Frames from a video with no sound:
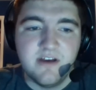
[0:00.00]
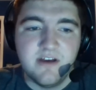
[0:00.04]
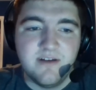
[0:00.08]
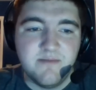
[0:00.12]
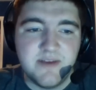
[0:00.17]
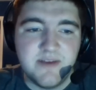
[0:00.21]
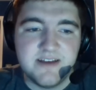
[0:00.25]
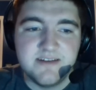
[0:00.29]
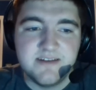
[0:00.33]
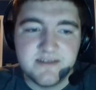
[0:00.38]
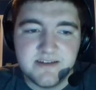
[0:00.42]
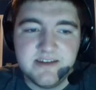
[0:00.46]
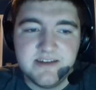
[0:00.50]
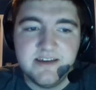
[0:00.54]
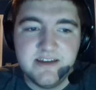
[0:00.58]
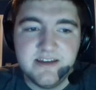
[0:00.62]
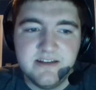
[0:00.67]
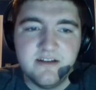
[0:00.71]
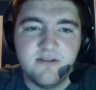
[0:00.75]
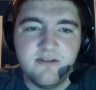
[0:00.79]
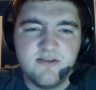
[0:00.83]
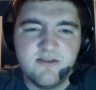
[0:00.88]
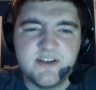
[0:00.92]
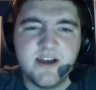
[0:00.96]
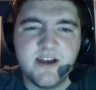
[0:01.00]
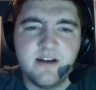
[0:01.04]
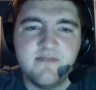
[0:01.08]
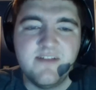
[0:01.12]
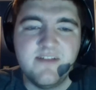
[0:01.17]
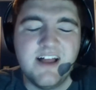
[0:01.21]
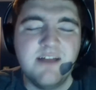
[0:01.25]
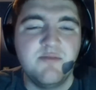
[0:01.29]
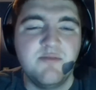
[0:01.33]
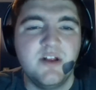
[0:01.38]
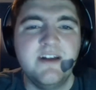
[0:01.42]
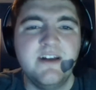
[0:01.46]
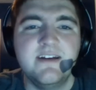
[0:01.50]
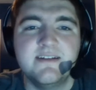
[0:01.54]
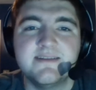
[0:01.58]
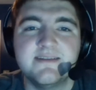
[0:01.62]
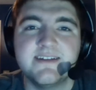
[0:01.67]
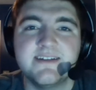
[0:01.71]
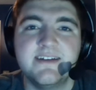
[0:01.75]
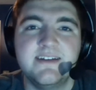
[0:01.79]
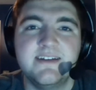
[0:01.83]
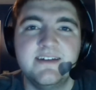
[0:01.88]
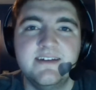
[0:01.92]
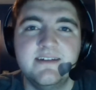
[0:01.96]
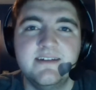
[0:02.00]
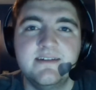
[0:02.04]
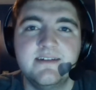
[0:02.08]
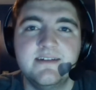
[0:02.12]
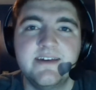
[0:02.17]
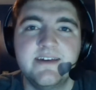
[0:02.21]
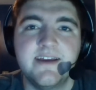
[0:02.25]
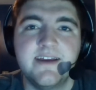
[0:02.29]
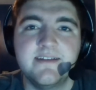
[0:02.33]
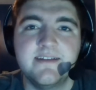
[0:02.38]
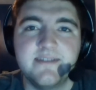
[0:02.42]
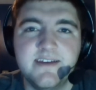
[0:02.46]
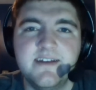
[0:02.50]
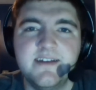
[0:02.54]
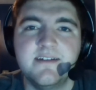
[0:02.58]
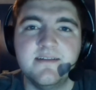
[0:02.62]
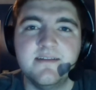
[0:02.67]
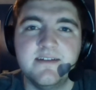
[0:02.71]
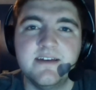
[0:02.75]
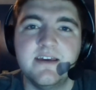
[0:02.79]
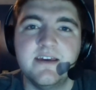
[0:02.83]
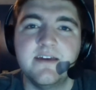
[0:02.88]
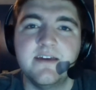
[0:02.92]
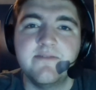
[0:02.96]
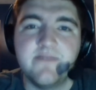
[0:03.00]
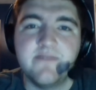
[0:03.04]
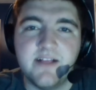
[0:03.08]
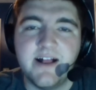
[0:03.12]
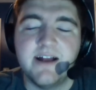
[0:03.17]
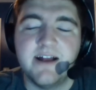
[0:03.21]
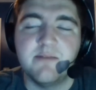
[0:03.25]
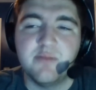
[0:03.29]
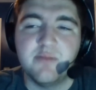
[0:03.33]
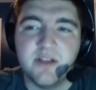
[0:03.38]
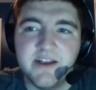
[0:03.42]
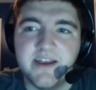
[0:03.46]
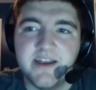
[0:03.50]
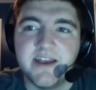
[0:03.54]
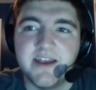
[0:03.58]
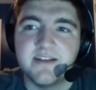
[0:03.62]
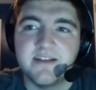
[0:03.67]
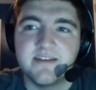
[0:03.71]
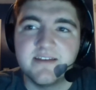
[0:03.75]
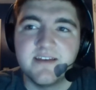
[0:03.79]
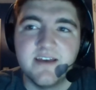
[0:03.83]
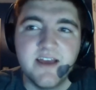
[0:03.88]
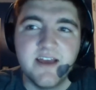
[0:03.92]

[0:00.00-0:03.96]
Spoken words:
Basically, he knows how to fly planes, and he can legally fly planes,